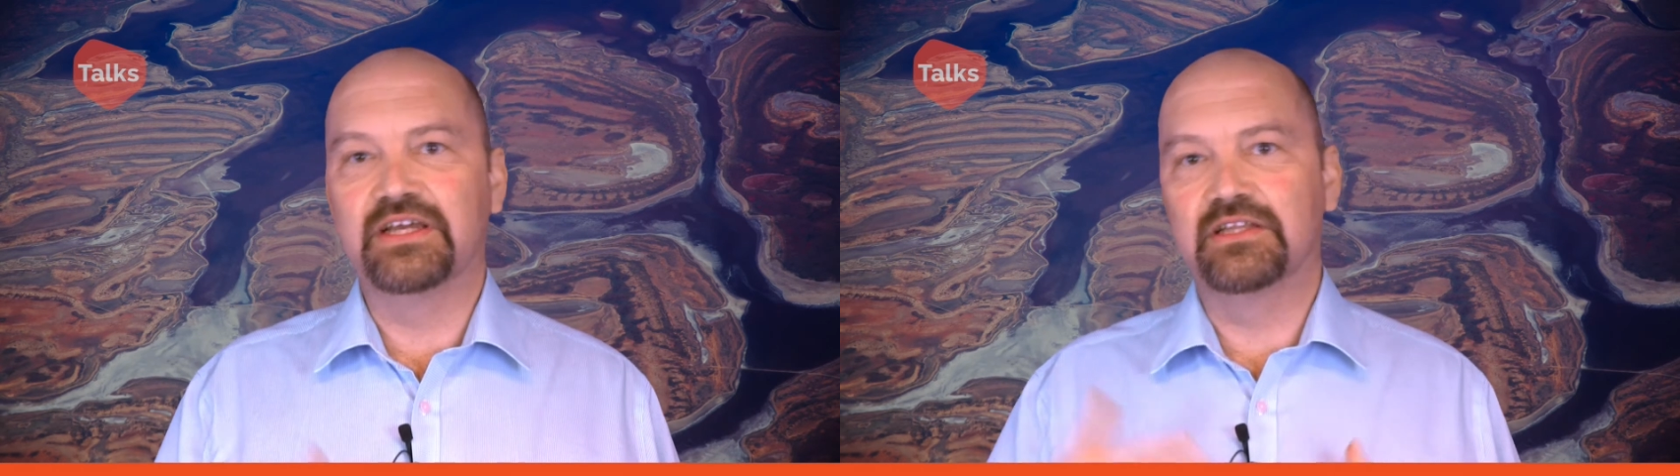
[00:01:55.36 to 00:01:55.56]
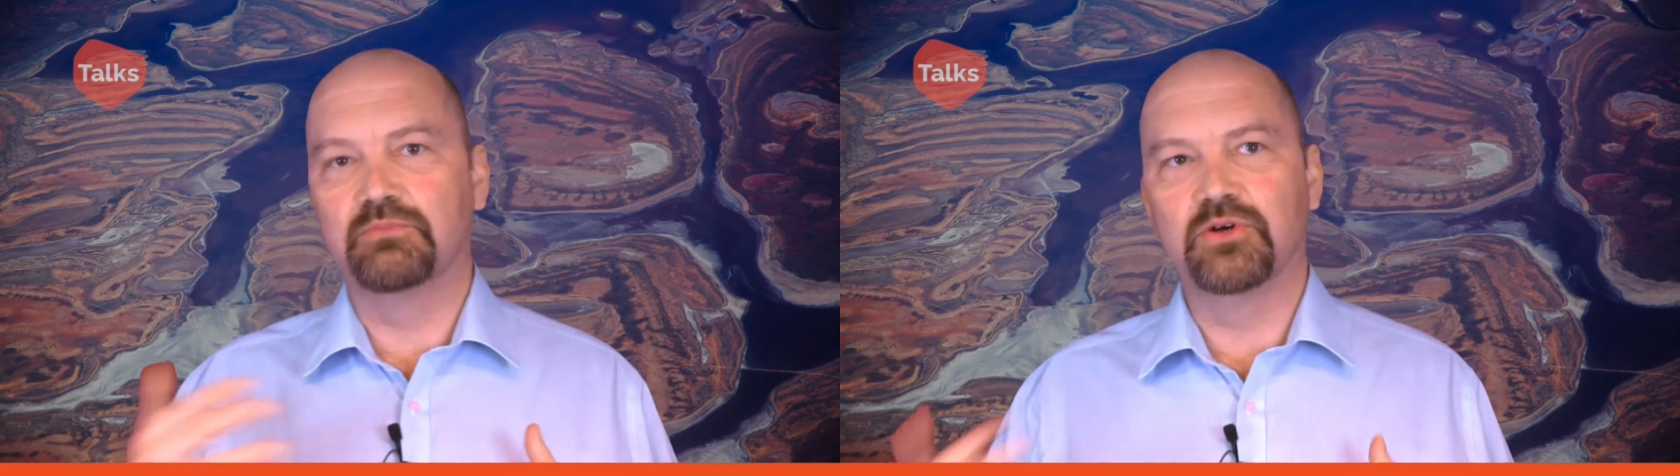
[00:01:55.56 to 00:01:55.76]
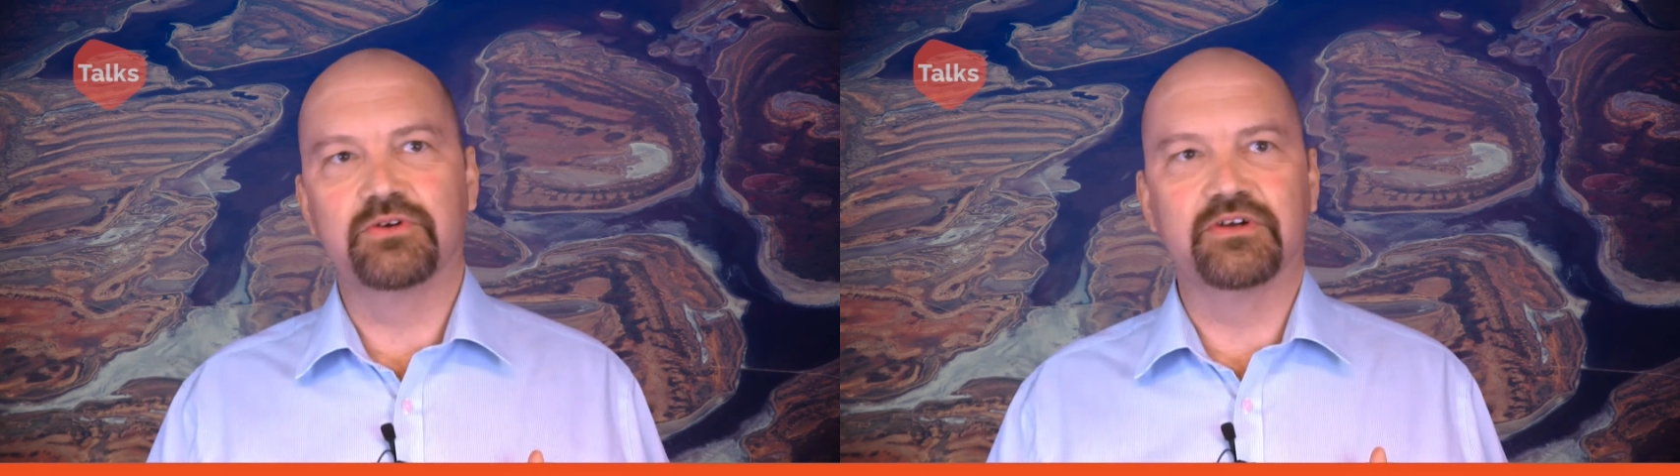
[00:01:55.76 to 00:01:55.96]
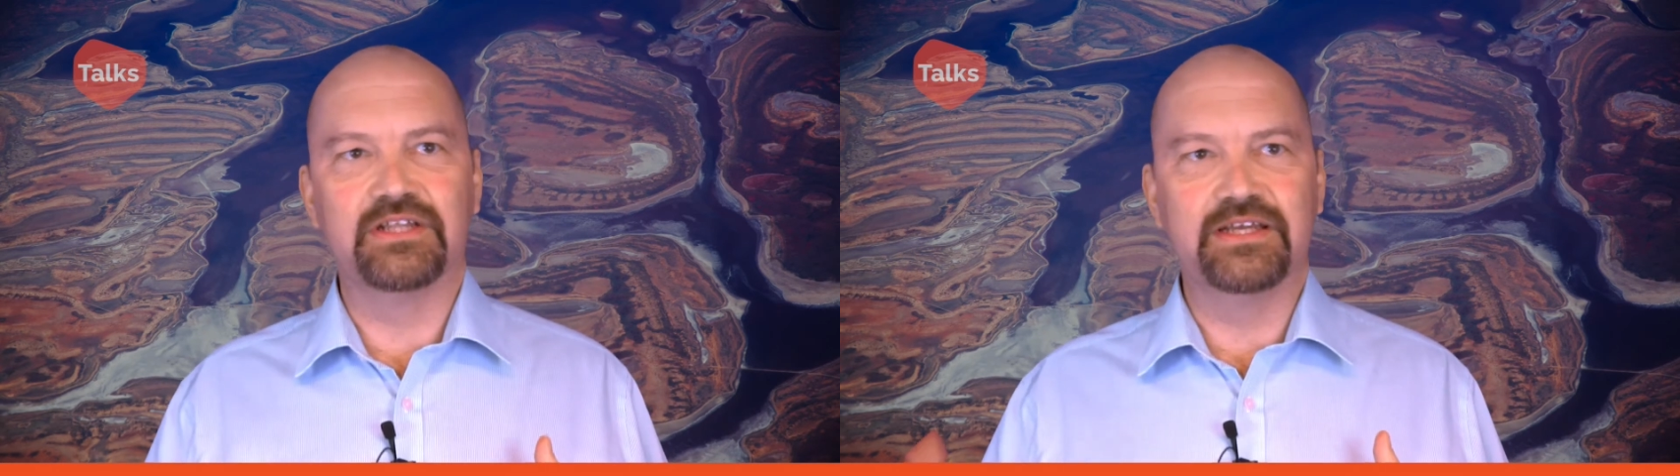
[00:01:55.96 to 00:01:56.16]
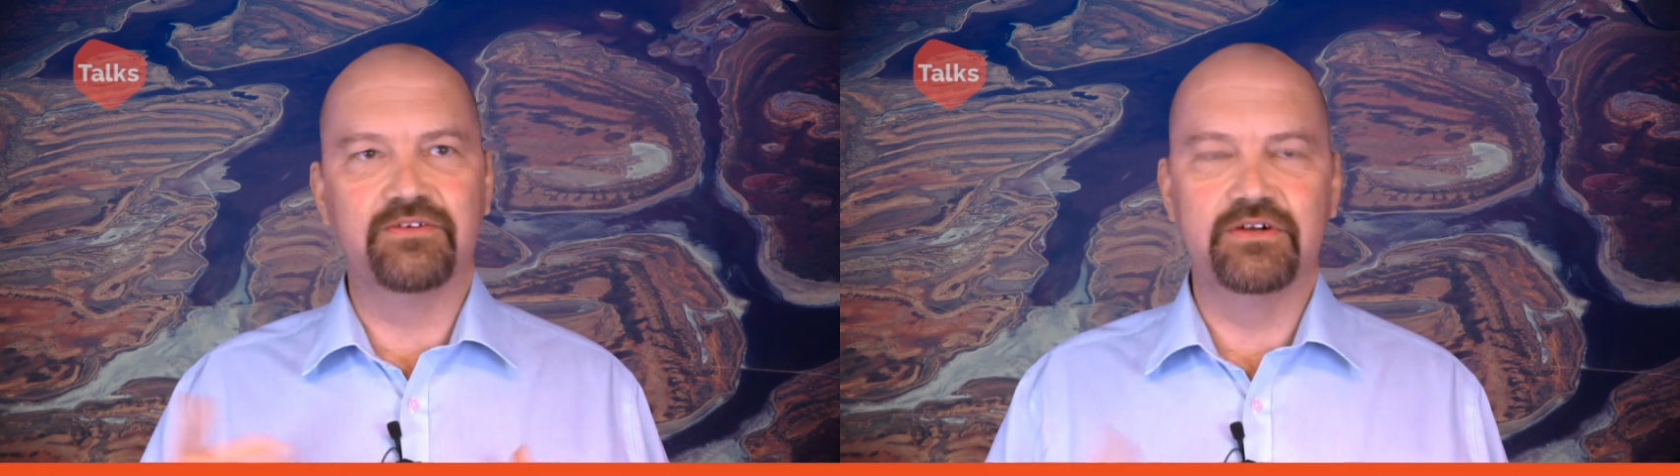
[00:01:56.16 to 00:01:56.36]
the broker
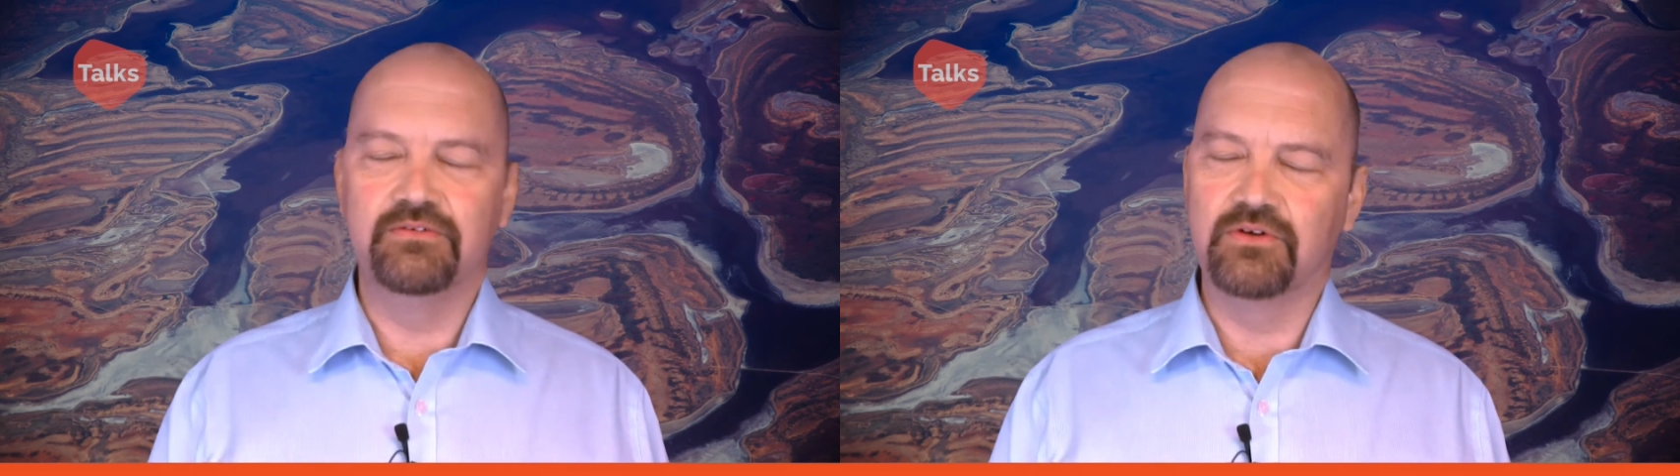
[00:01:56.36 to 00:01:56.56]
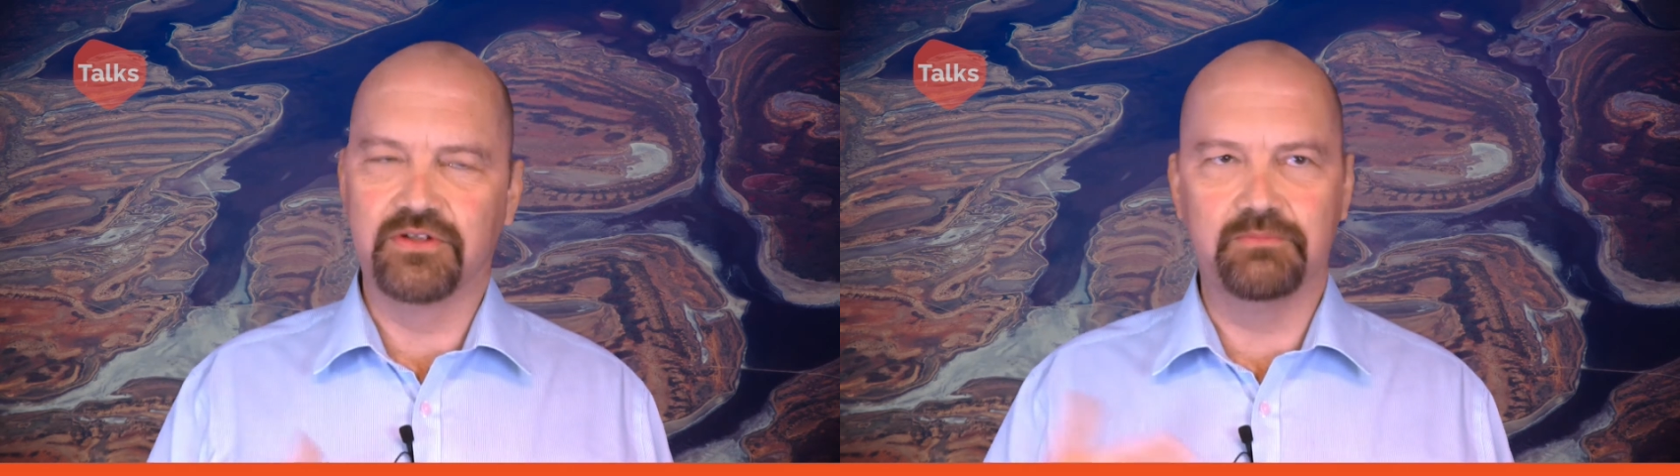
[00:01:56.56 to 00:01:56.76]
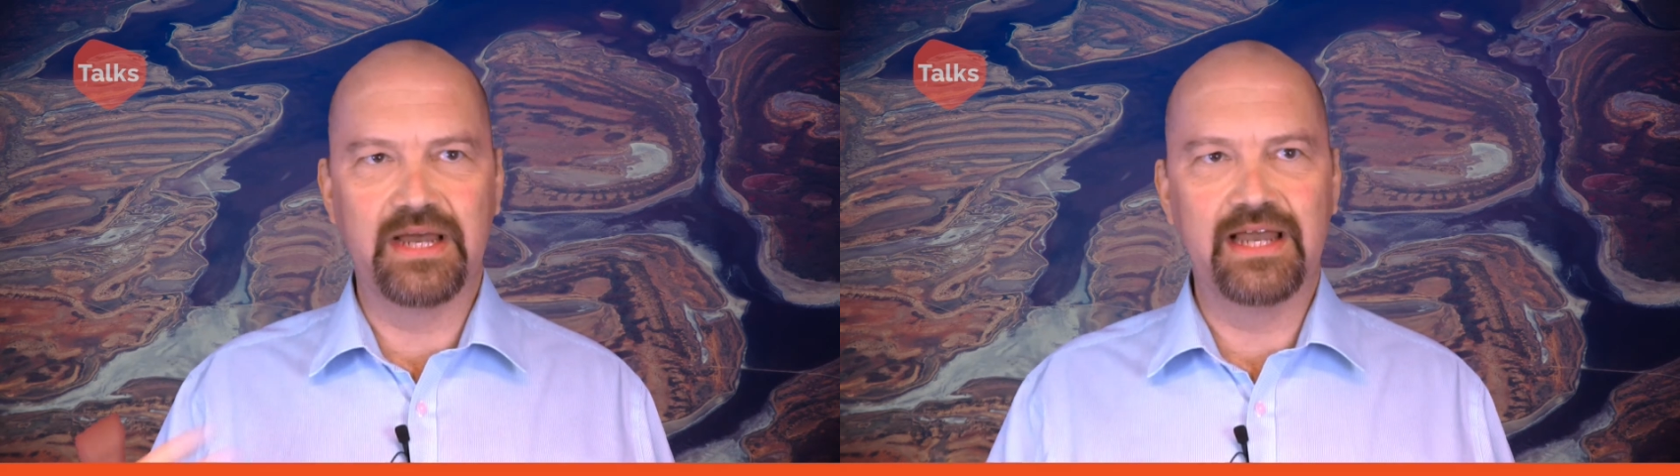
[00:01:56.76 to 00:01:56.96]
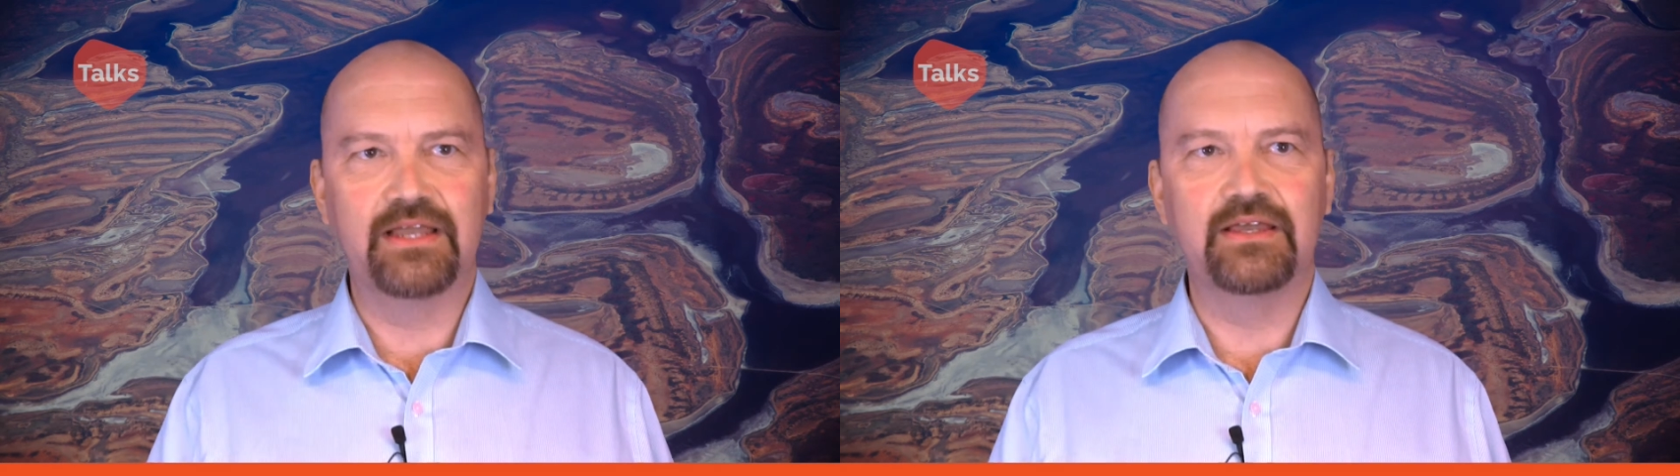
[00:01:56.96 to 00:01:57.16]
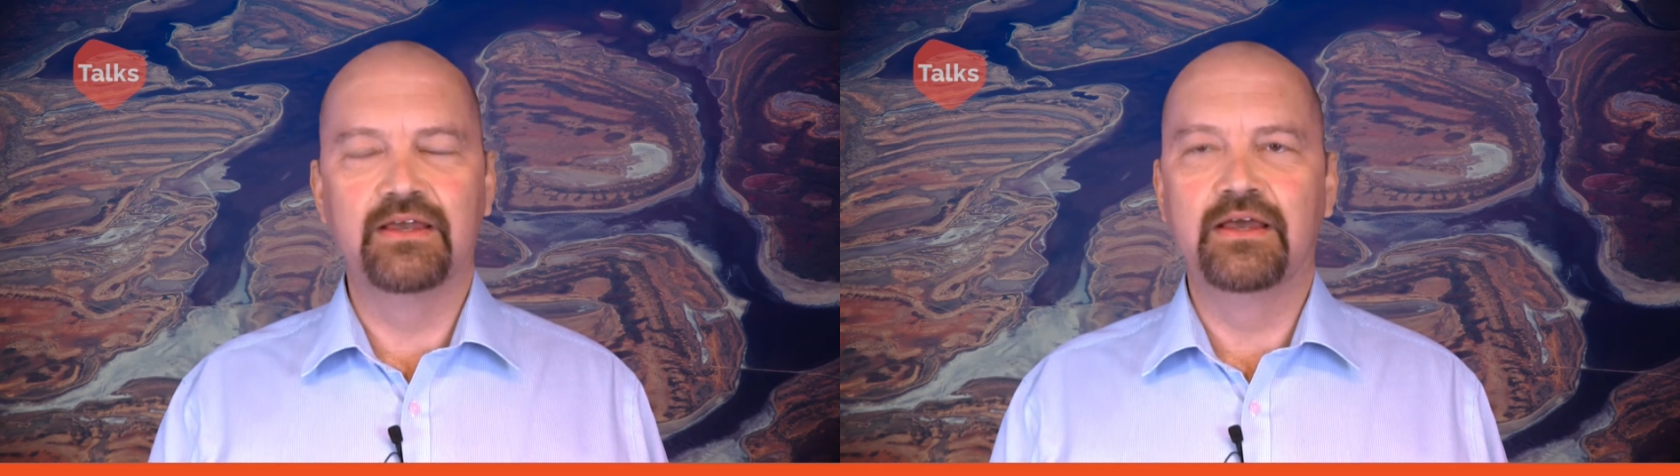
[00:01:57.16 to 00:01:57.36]
clearer or the bank,